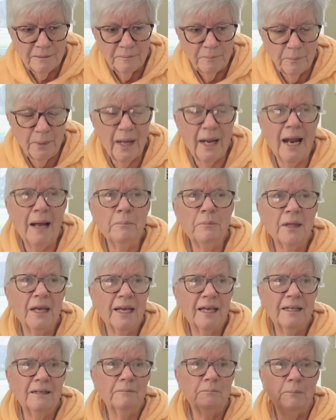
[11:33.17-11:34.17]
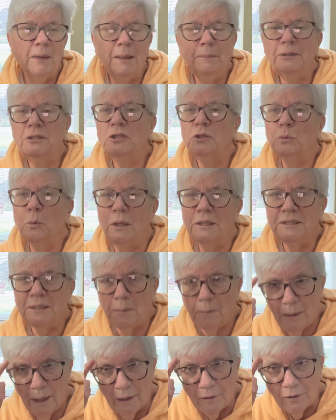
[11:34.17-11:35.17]
But I'm thinking maybe just once
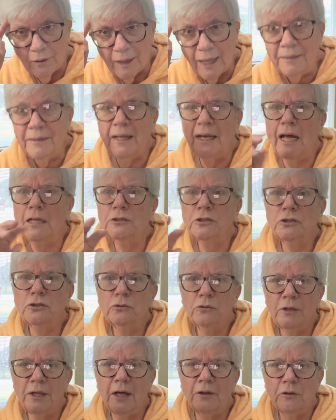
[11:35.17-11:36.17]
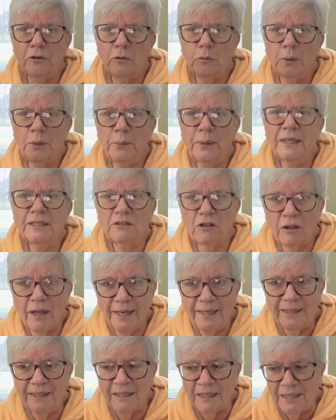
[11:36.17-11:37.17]
a month. And then I'll just do the other 3 weeks
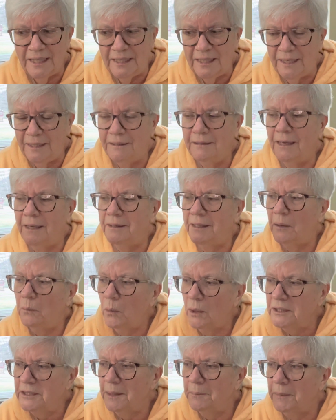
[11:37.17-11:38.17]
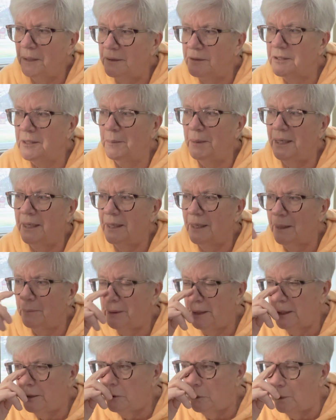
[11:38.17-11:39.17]
light cleaning. And then once a month, somebody can come
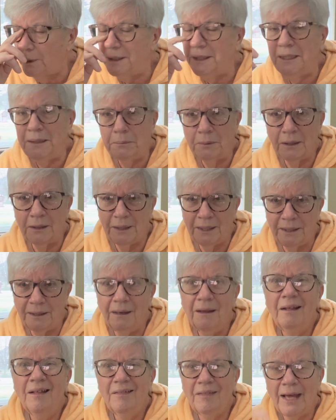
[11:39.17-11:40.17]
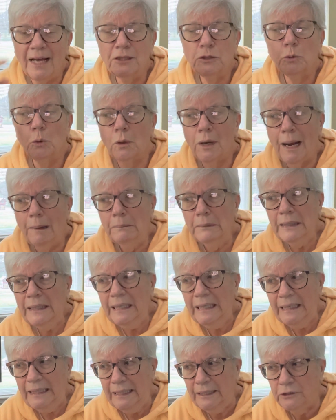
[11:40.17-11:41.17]
in and do a deep clean. That's where I'm
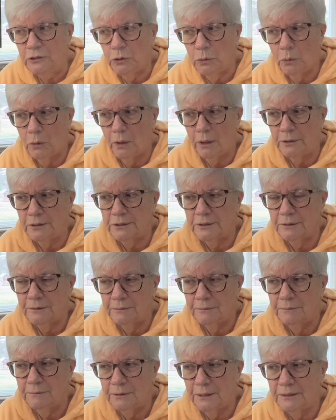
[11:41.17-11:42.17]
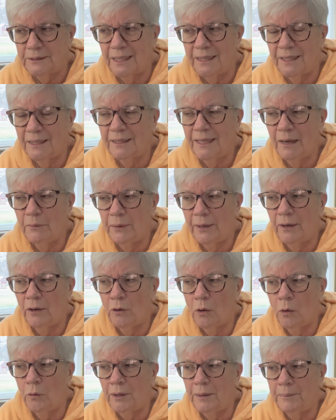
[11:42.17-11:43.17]
leaning towards. Because I think that would
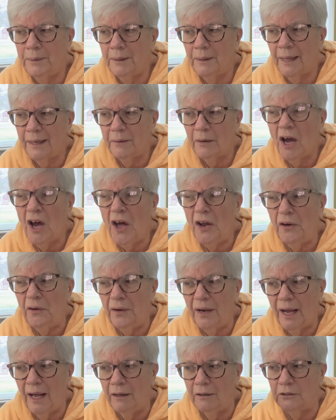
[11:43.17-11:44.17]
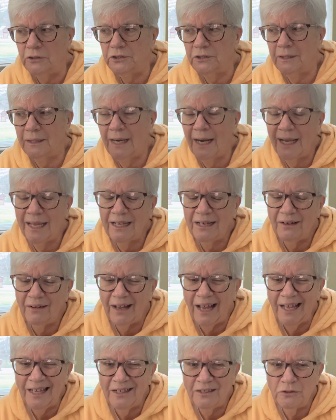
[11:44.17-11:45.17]
only be like $100. And then I
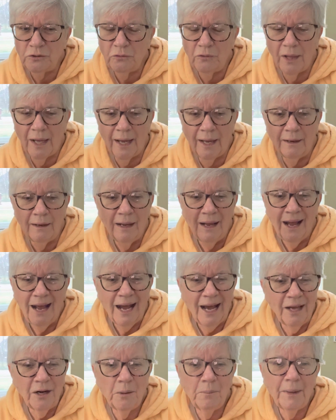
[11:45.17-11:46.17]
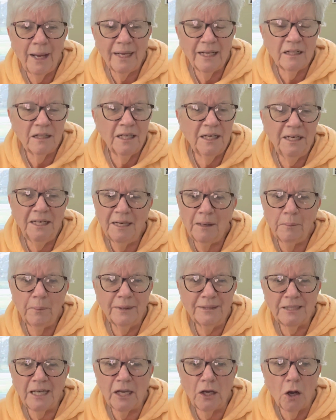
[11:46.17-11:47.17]
could do that. I don't mind cleaning up
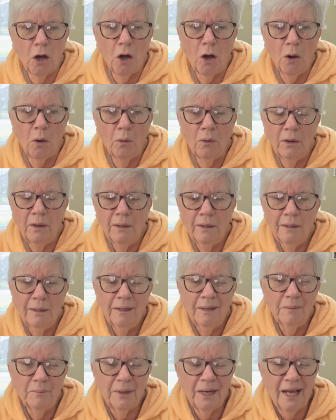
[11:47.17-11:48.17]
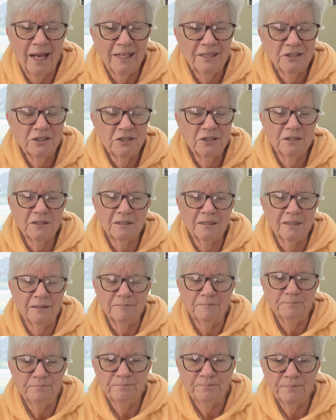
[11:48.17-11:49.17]
as I go. But I just,
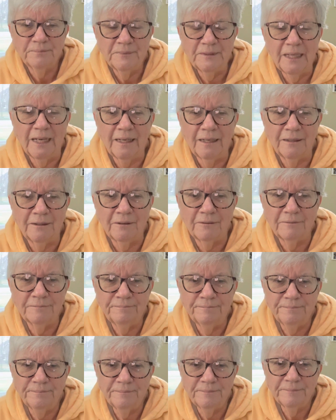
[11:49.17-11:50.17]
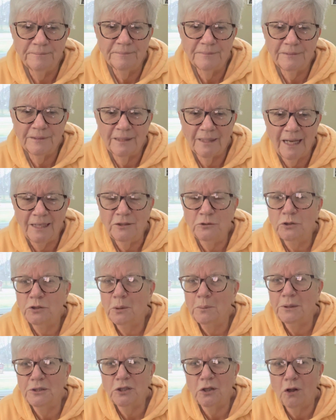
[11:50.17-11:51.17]
I don't know. I do
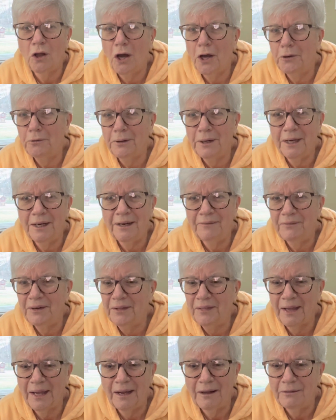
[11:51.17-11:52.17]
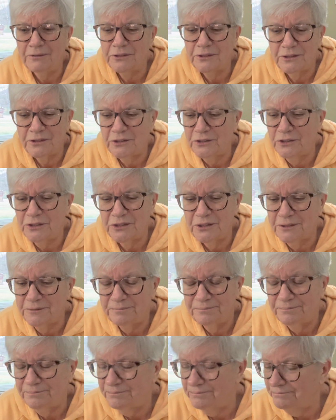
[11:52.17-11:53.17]
so much laundry and everything else. It's just,
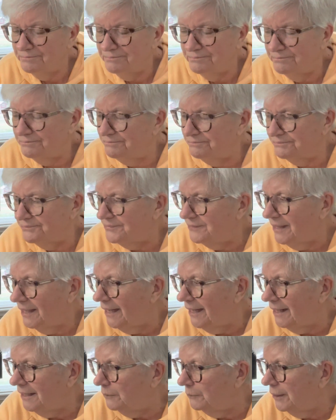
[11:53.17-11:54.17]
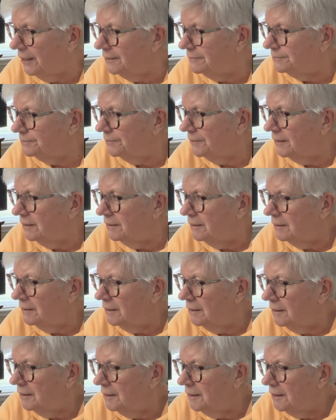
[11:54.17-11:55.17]
anyway.
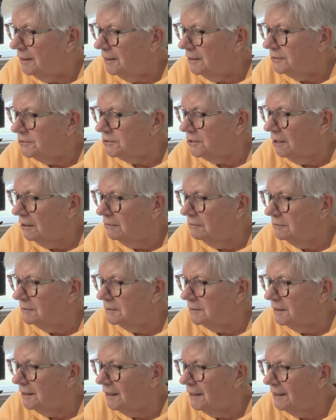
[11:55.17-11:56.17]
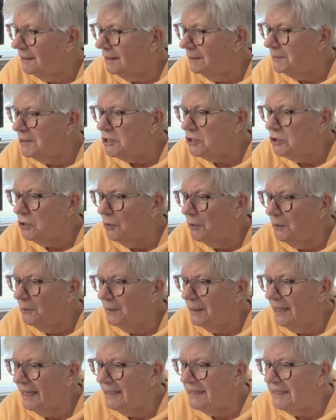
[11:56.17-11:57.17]
So let me show you
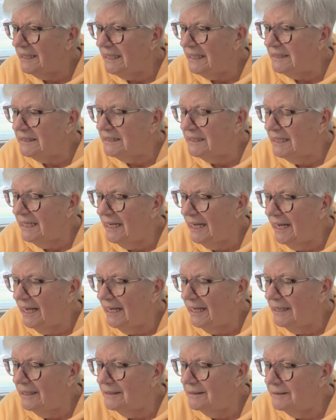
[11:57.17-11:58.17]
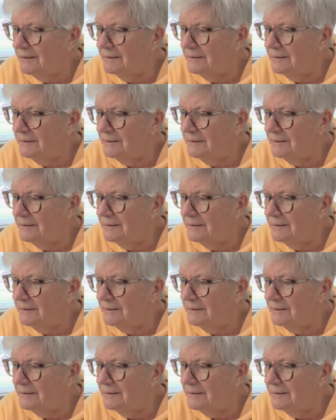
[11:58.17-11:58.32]
what I had to eat today.